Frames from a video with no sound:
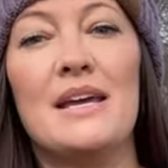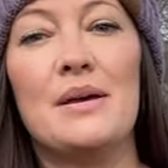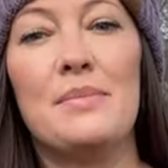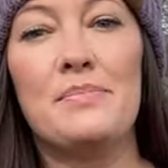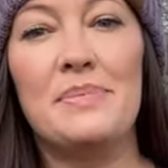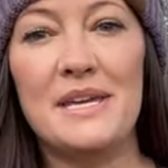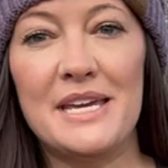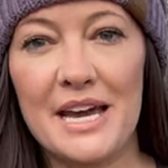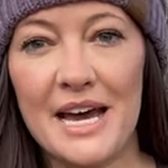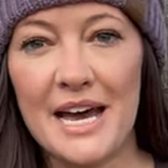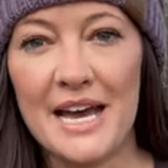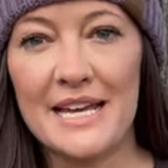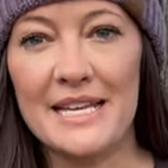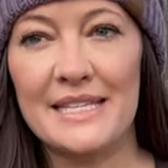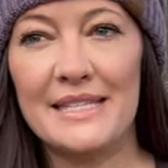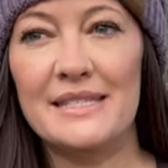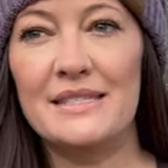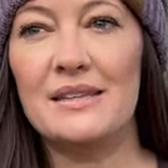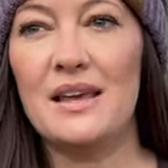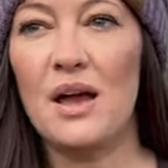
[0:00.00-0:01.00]

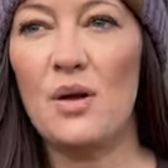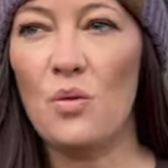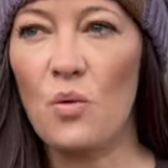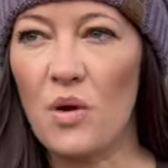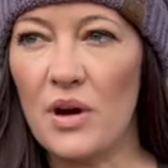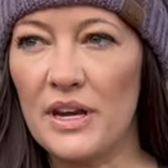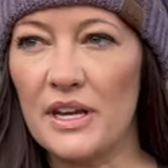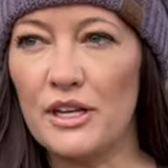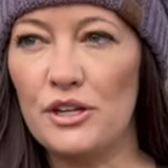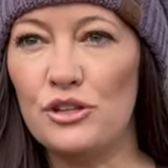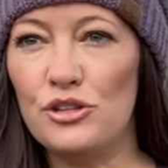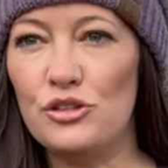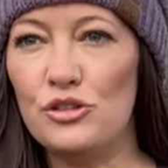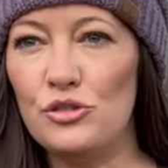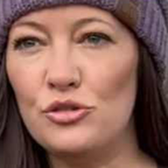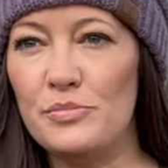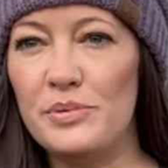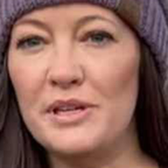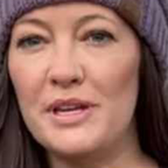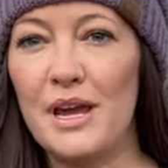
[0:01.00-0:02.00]
because I wanted
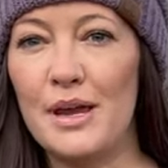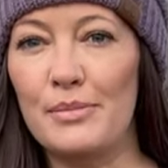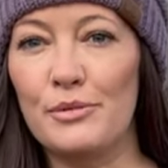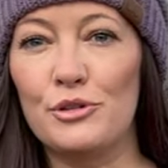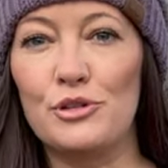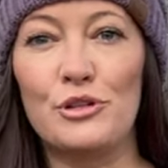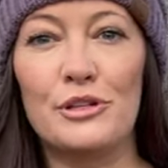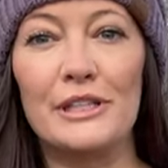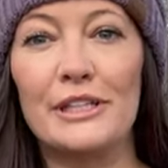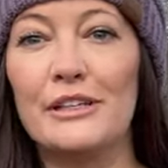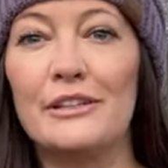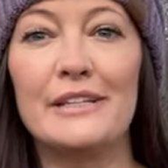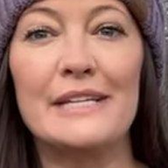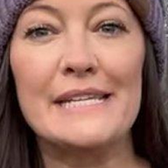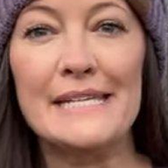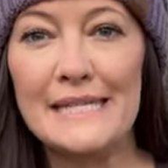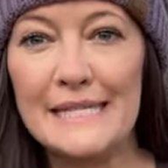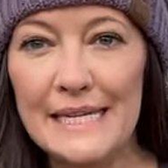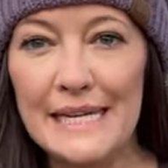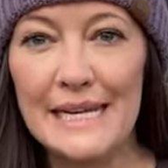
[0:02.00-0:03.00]
to be able to clearly
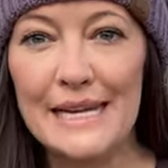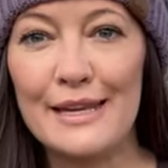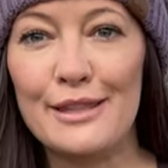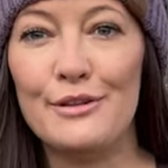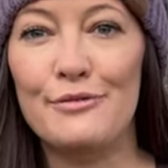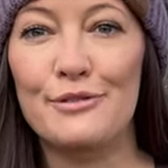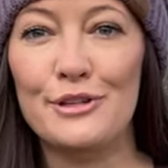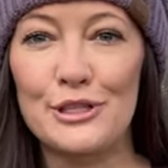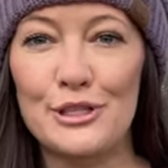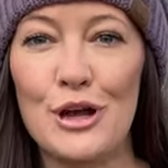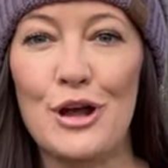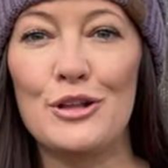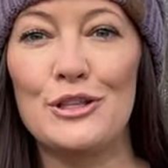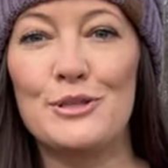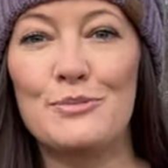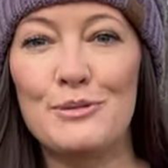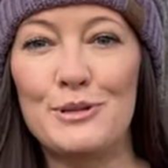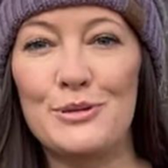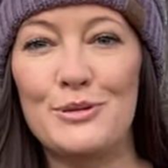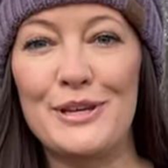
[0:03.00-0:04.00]
see the results
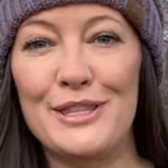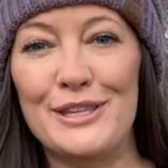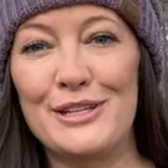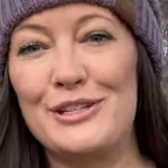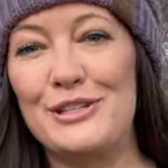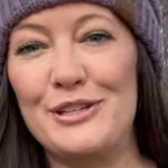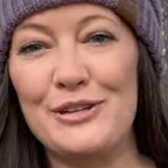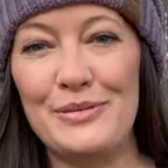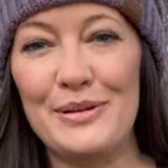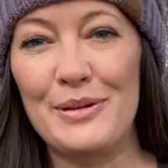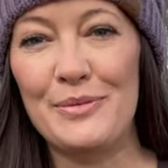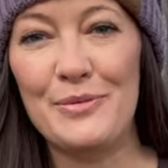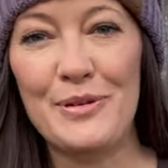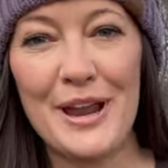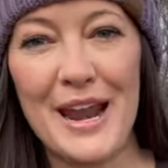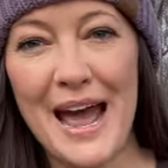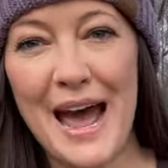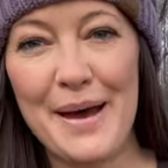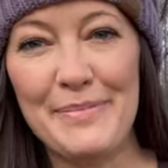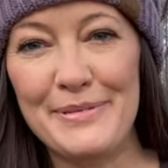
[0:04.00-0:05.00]
between the two and what
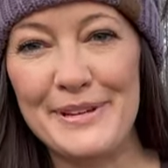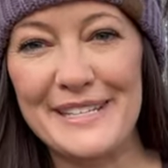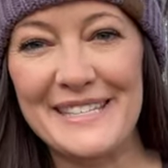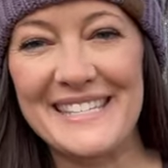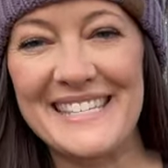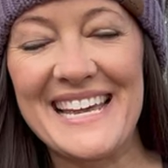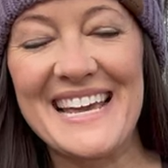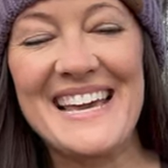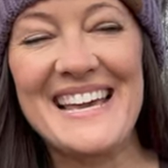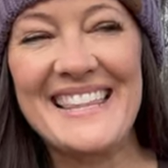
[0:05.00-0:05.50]
happens.